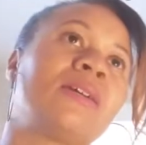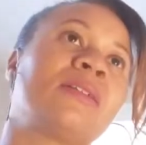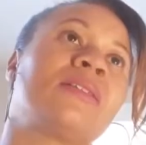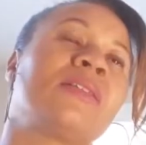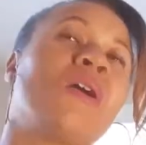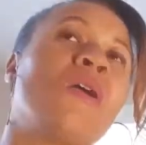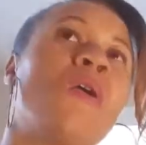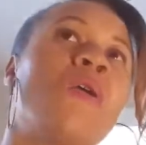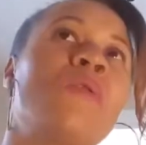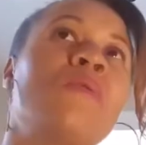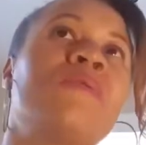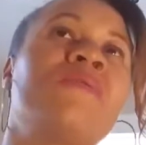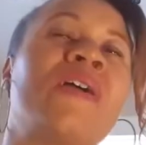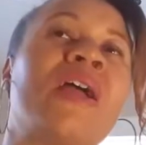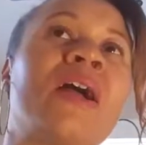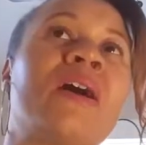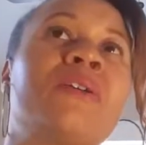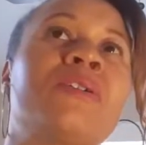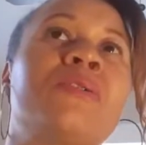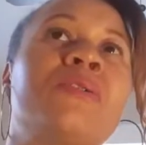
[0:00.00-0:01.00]
the whole
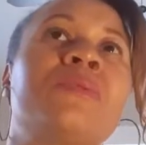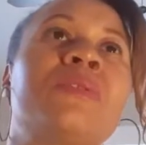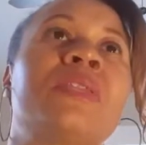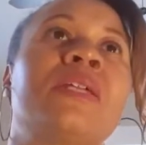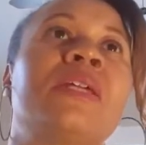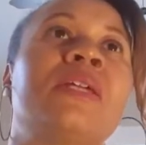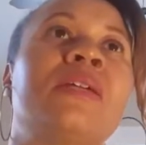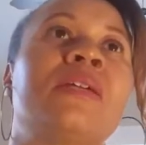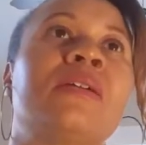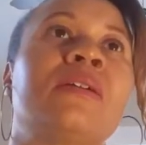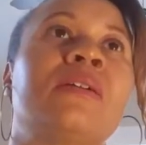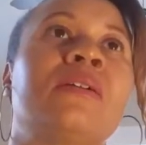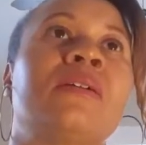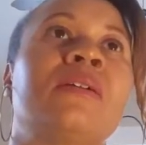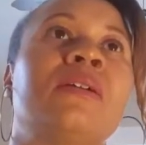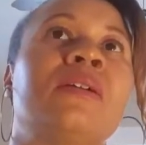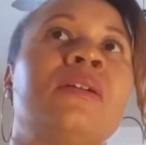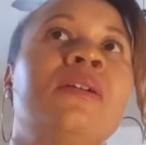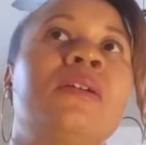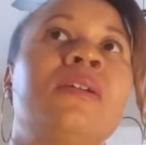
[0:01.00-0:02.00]
value thing,
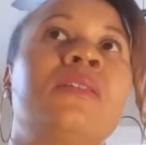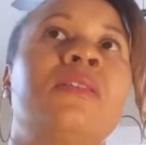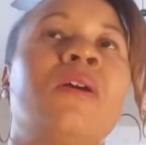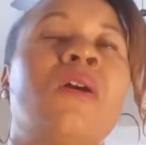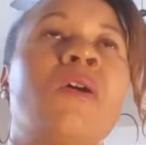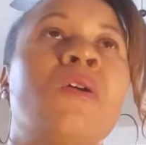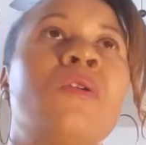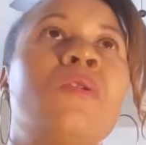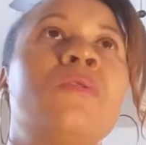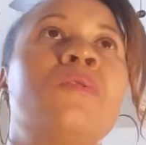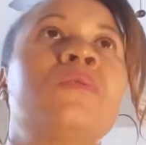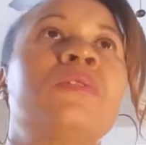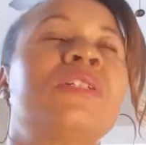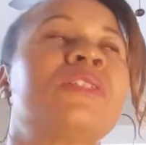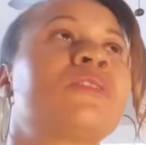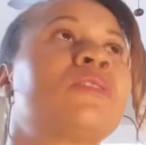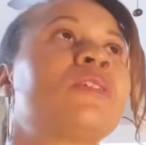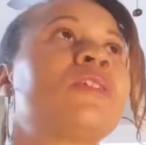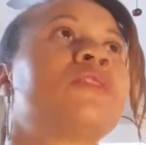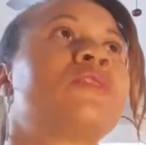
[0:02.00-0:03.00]
the whole
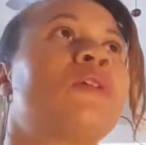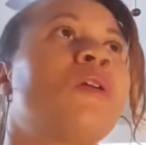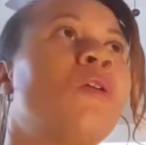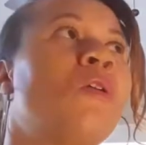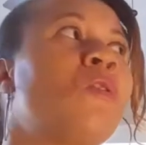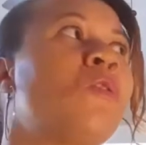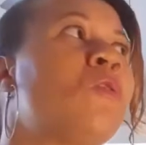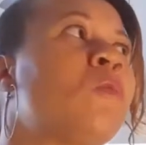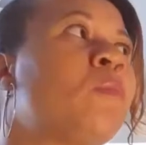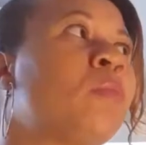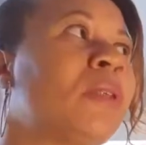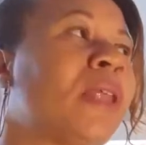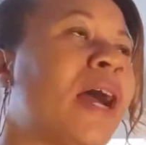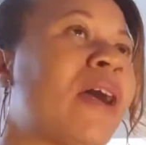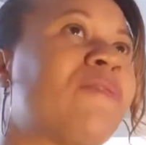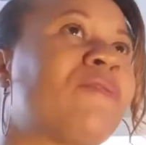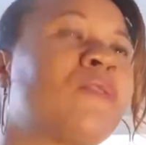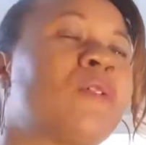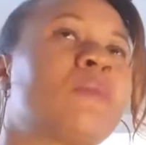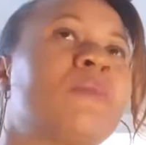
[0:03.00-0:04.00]
his his whole
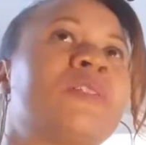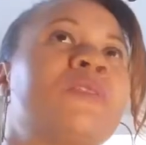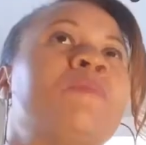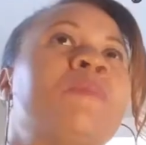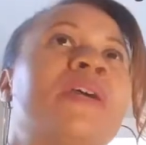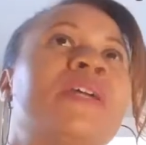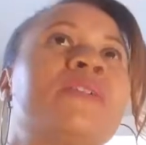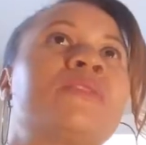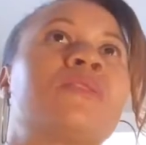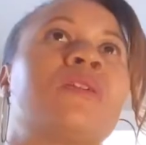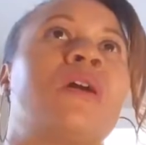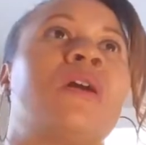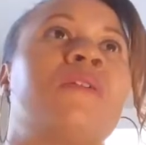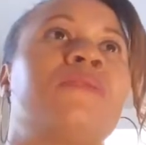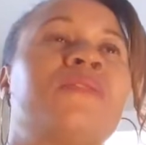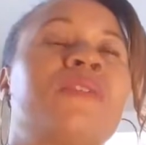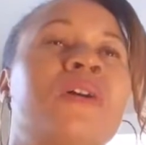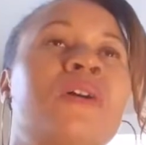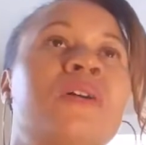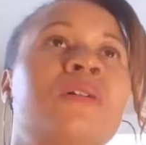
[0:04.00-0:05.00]
platform is based
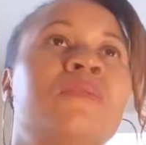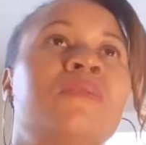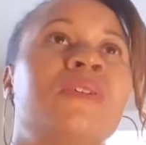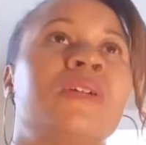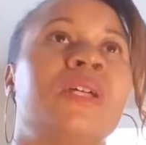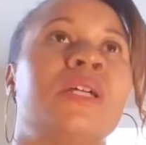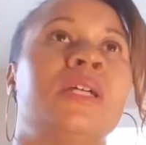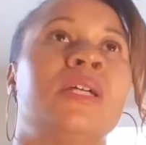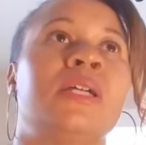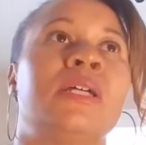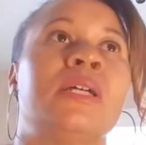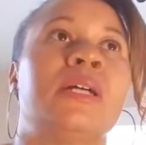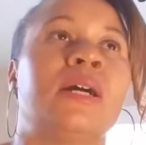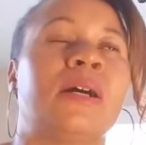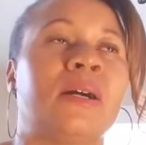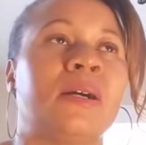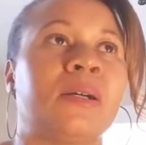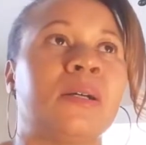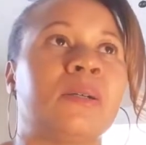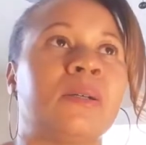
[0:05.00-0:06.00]
off of
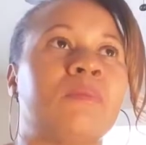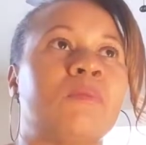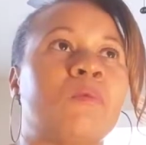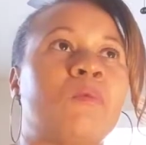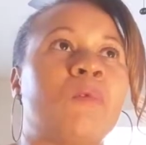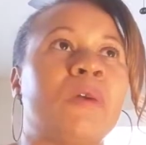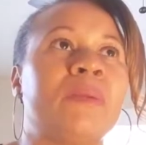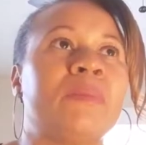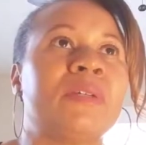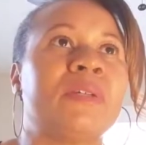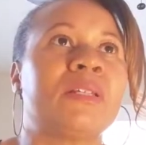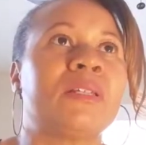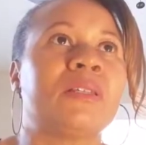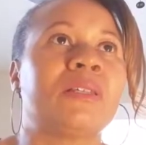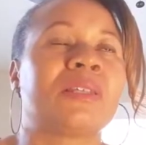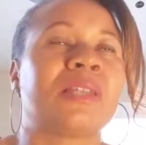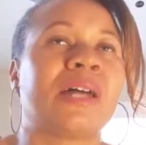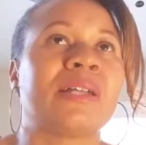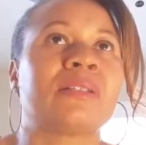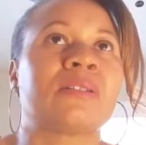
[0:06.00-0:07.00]
um, women
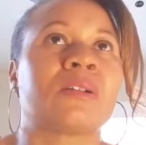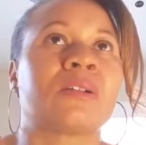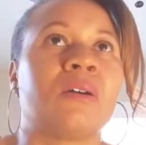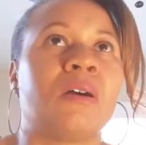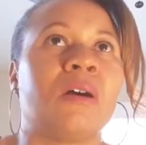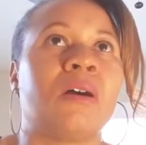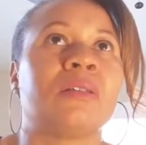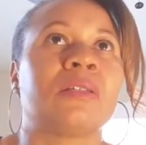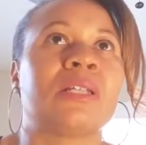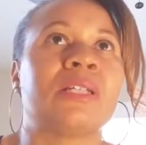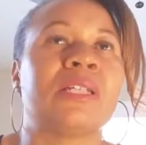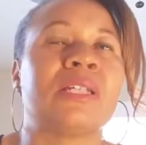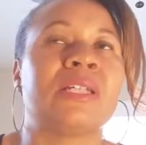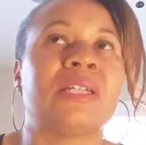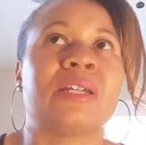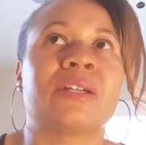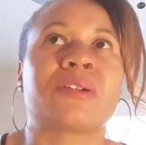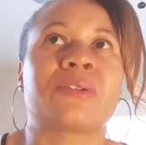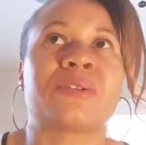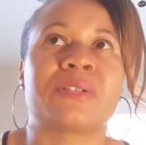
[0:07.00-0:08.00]
like to call in
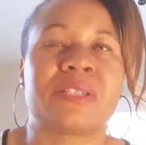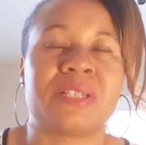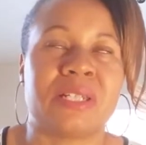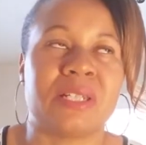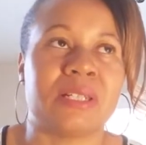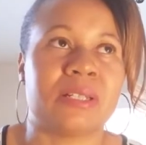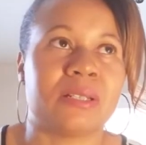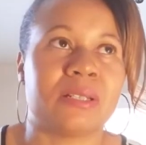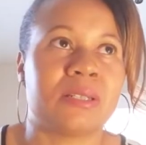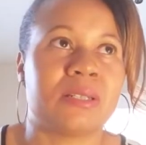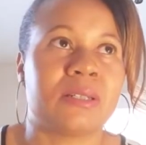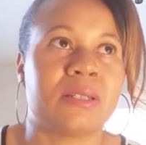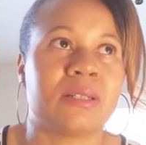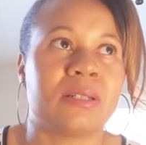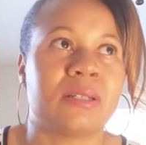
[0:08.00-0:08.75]
and get critiqued